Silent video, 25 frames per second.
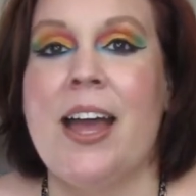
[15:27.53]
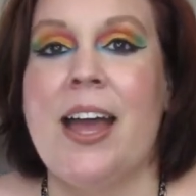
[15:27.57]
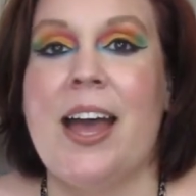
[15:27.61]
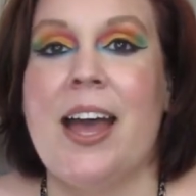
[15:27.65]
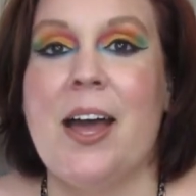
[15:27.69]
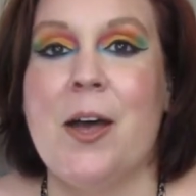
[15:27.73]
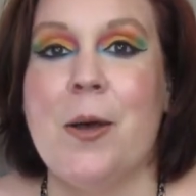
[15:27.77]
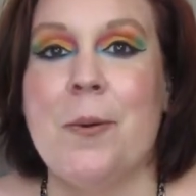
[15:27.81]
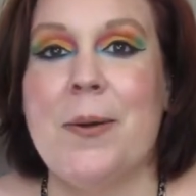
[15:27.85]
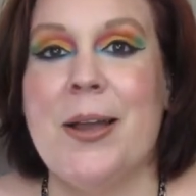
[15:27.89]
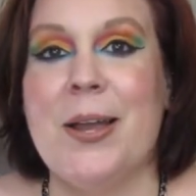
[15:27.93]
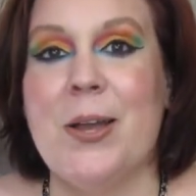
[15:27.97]

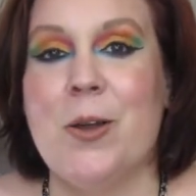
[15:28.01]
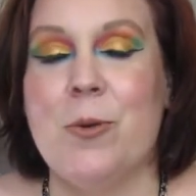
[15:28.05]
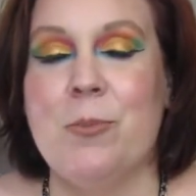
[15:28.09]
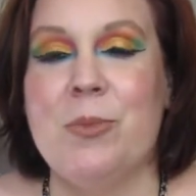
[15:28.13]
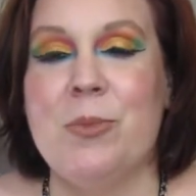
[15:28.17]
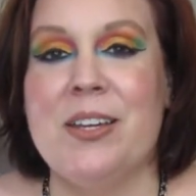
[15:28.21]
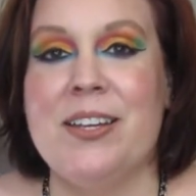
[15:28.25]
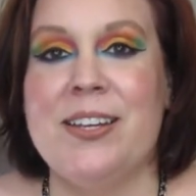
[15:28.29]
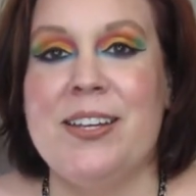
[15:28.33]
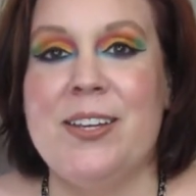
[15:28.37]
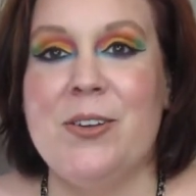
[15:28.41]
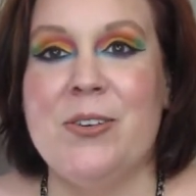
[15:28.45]
I hope
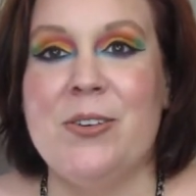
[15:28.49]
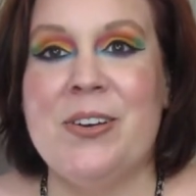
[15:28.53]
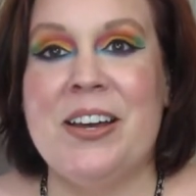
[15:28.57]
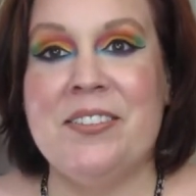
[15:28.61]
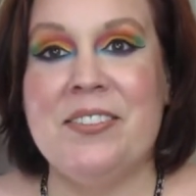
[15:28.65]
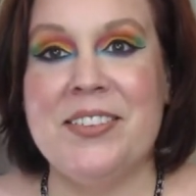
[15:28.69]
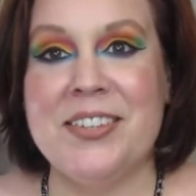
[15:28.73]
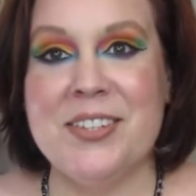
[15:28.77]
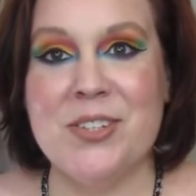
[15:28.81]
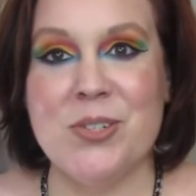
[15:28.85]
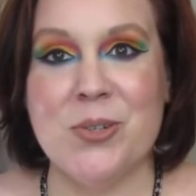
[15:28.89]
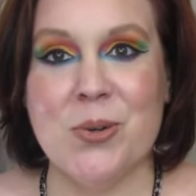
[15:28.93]
that you
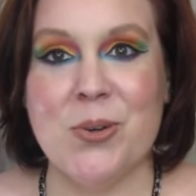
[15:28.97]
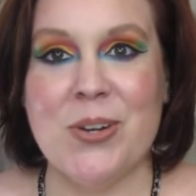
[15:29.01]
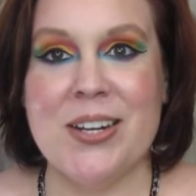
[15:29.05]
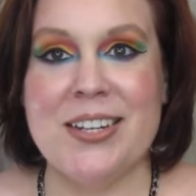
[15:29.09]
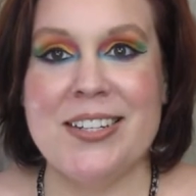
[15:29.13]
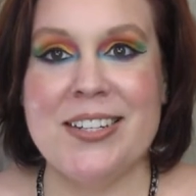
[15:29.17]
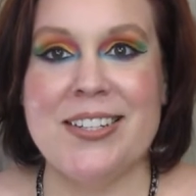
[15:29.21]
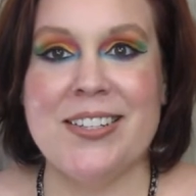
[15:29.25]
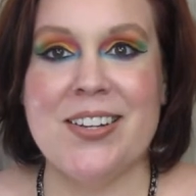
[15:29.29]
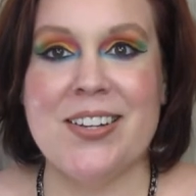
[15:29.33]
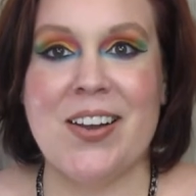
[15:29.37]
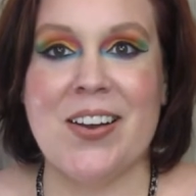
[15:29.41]
have
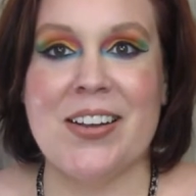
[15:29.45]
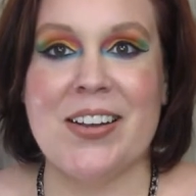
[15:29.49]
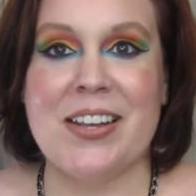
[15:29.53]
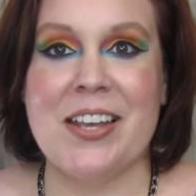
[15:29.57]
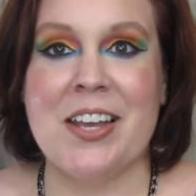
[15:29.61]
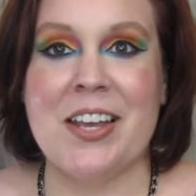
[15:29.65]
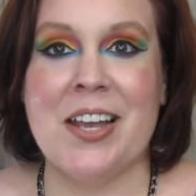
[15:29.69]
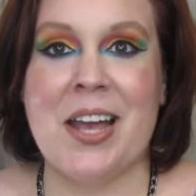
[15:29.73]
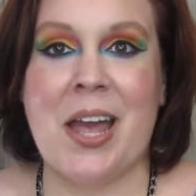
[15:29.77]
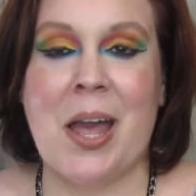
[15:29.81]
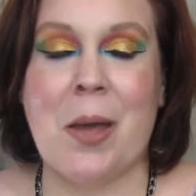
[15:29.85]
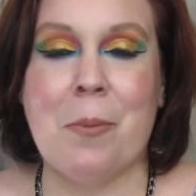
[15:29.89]
enjoyed
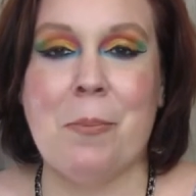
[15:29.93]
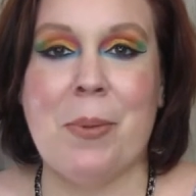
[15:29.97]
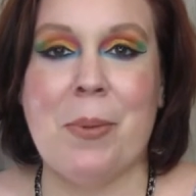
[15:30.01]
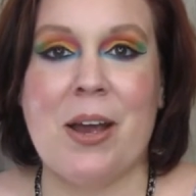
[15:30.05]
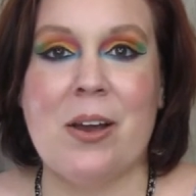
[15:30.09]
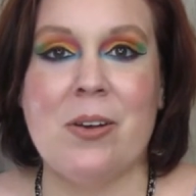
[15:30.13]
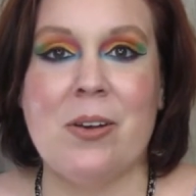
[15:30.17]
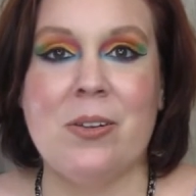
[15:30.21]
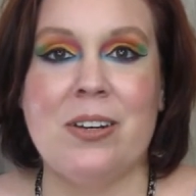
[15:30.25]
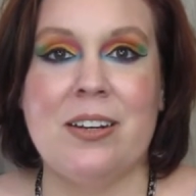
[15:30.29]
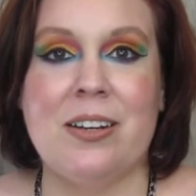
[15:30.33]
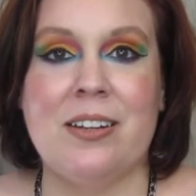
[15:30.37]
talking
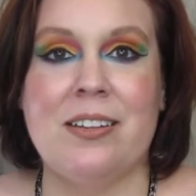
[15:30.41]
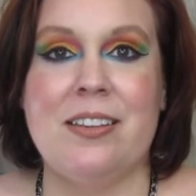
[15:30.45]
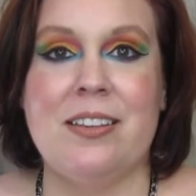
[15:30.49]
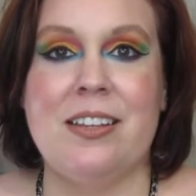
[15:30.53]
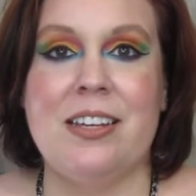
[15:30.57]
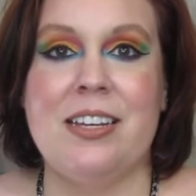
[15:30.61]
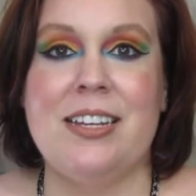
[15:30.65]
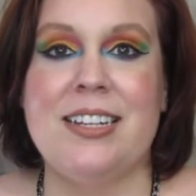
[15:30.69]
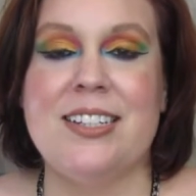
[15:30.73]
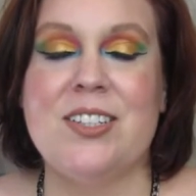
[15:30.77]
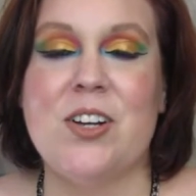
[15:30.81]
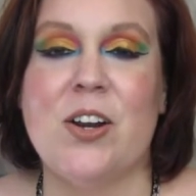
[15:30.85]
about
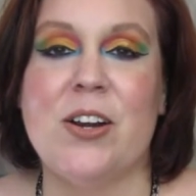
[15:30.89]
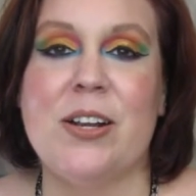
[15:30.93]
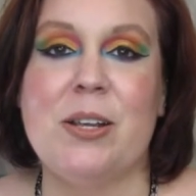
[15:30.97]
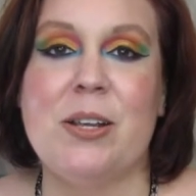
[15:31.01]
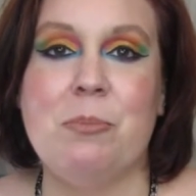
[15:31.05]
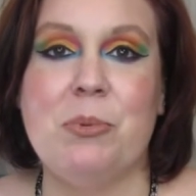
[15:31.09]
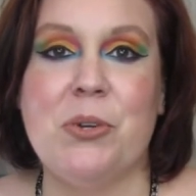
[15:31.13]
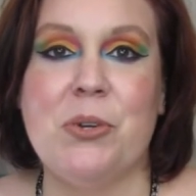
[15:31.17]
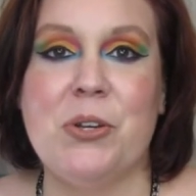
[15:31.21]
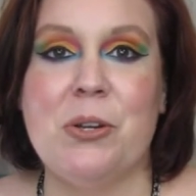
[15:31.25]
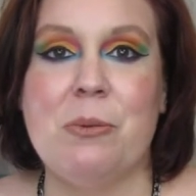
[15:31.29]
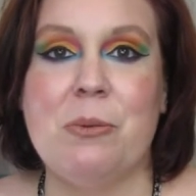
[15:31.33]
the
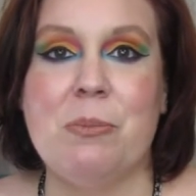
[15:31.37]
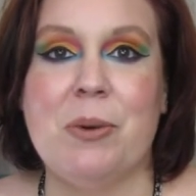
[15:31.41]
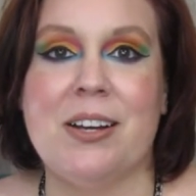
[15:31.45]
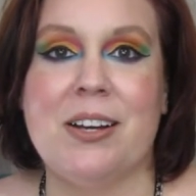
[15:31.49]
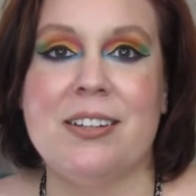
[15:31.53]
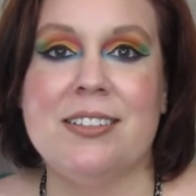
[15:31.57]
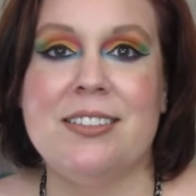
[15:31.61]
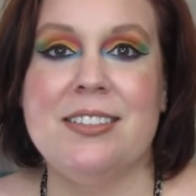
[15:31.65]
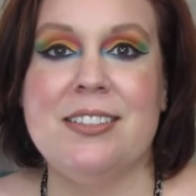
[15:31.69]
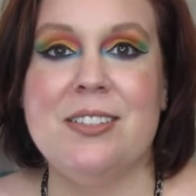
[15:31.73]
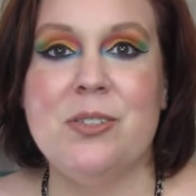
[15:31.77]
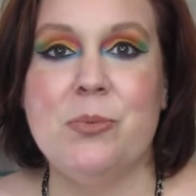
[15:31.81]
Target beauty
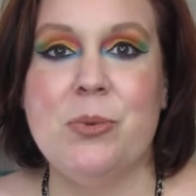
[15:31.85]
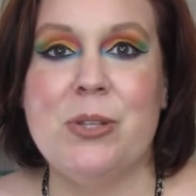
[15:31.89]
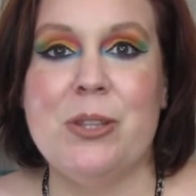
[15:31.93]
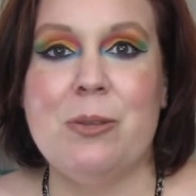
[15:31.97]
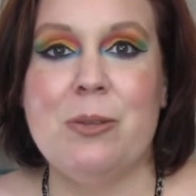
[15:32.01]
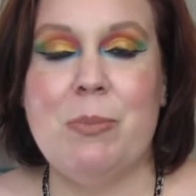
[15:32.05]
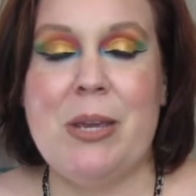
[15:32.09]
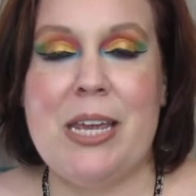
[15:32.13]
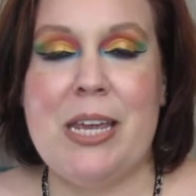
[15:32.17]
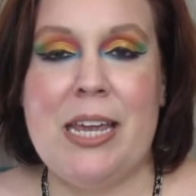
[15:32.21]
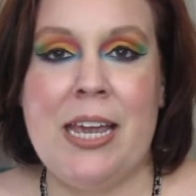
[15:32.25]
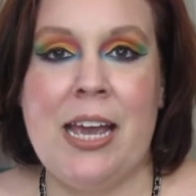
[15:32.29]
boxes with
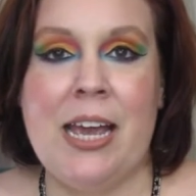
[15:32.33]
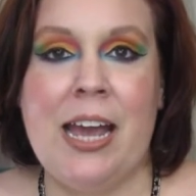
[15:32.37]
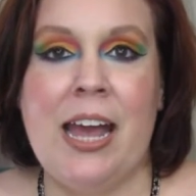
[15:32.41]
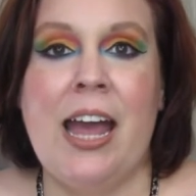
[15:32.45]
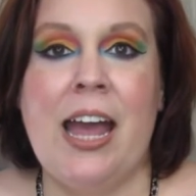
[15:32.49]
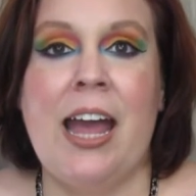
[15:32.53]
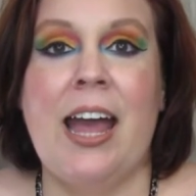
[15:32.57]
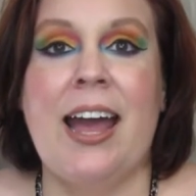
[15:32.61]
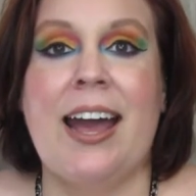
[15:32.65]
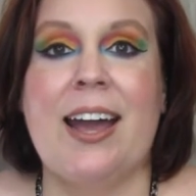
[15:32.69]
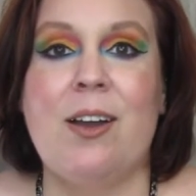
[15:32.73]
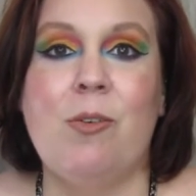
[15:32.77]
me.
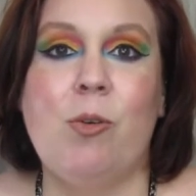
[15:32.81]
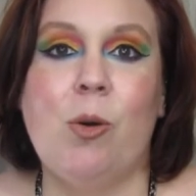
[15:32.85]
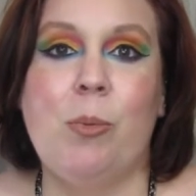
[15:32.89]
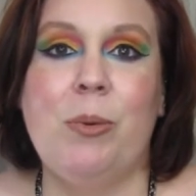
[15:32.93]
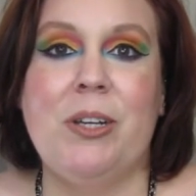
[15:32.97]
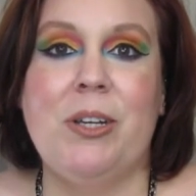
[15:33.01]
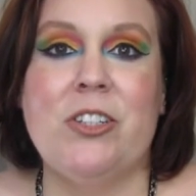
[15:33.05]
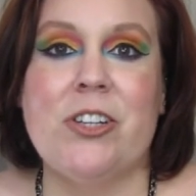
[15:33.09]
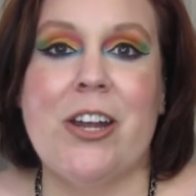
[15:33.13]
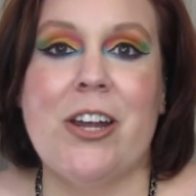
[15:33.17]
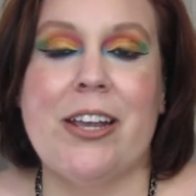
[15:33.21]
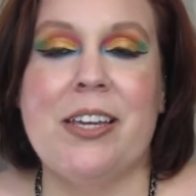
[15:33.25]
I will
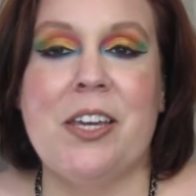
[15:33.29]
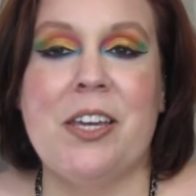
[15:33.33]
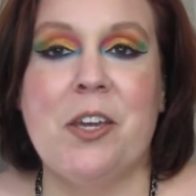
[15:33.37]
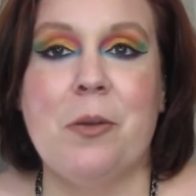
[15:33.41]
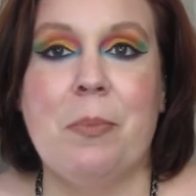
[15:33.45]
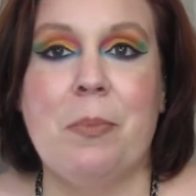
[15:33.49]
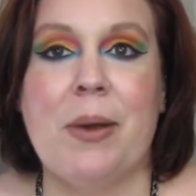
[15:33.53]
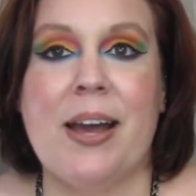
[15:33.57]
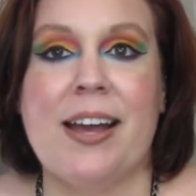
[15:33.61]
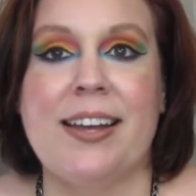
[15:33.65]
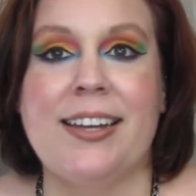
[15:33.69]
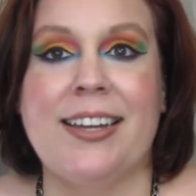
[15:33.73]
be checking
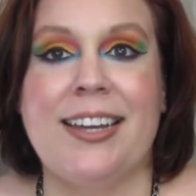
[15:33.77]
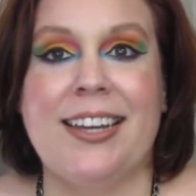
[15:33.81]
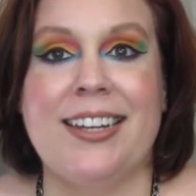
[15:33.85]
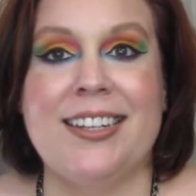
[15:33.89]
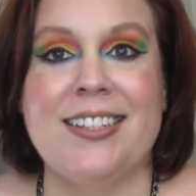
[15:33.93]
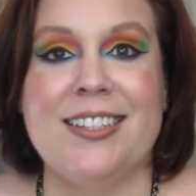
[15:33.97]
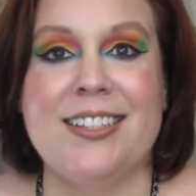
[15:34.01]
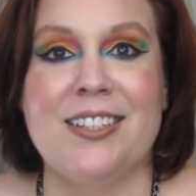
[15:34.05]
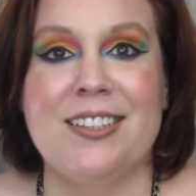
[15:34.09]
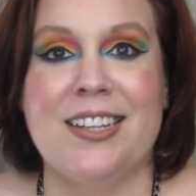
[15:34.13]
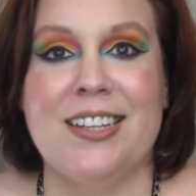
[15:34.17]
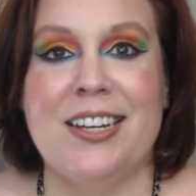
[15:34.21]
back
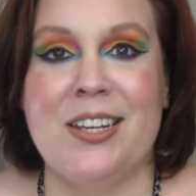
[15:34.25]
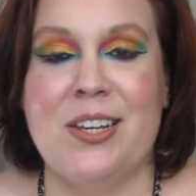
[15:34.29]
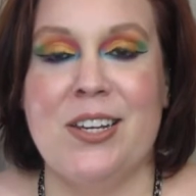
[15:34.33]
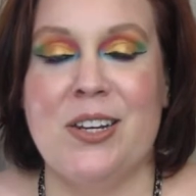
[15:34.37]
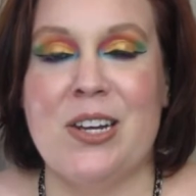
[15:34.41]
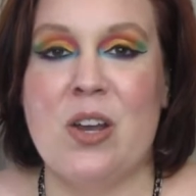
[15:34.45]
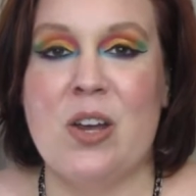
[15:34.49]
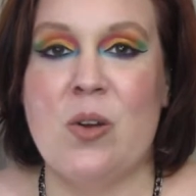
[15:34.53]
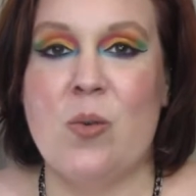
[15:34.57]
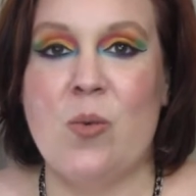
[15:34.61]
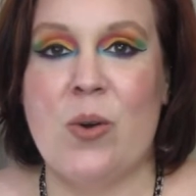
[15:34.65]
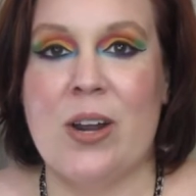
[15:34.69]
in to let you
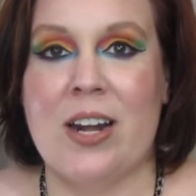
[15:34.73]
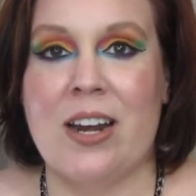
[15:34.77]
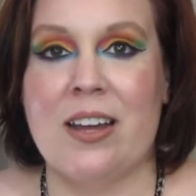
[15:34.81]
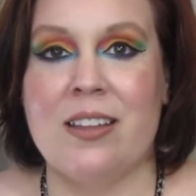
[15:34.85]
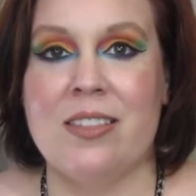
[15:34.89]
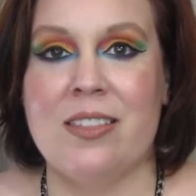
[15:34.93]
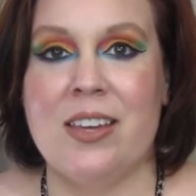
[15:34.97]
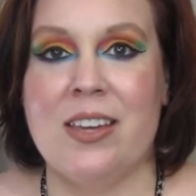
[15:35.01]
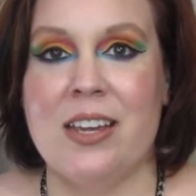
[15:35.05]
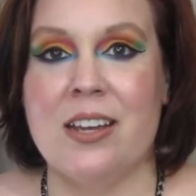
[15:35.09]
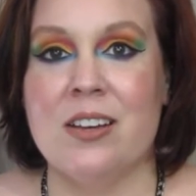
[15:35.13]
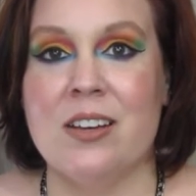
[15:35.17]
know what I
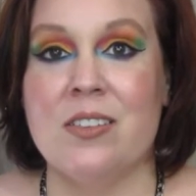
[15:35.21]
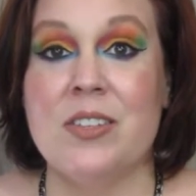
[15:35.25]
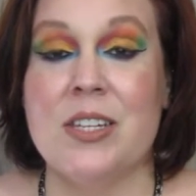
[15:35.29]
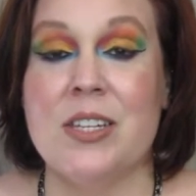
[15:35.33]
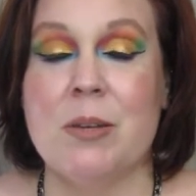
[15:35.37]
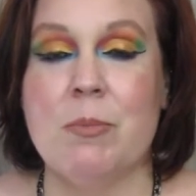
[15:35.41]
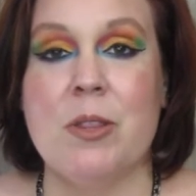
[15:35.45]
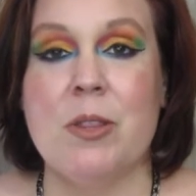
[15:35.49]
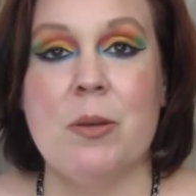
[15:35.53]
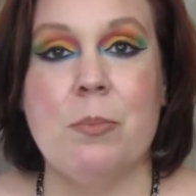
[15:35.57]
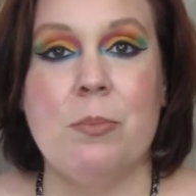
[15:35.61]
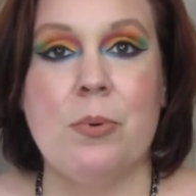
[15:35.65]
think of
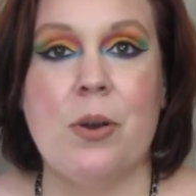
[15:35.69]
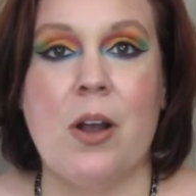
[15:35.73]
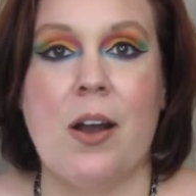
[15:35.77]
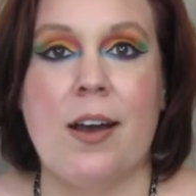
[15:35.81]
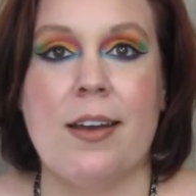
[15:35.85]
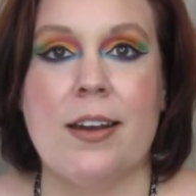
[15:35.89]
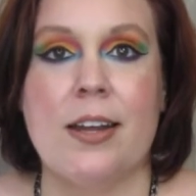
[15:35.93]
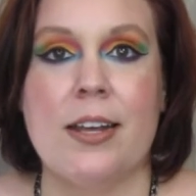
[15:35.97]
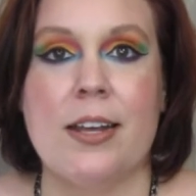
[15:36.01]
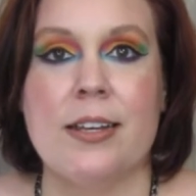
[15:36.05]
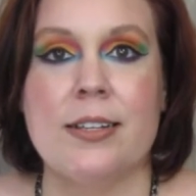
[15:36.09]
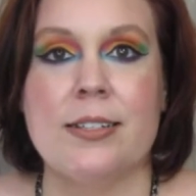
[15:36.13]
some of the
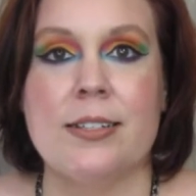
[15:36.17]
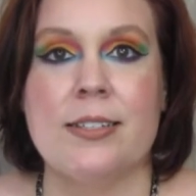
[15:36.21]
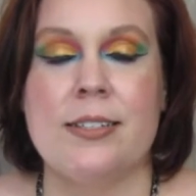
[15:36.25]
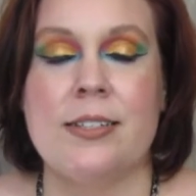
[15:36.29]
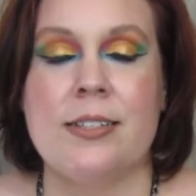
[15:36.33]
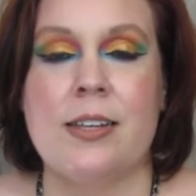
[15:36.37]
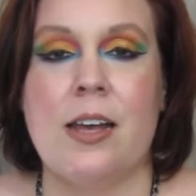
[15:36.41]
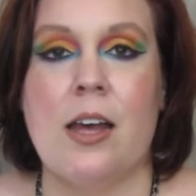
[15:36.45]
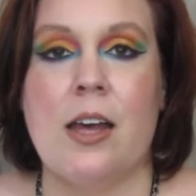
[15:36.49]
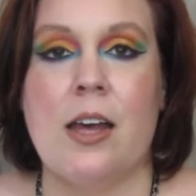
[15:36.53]
products.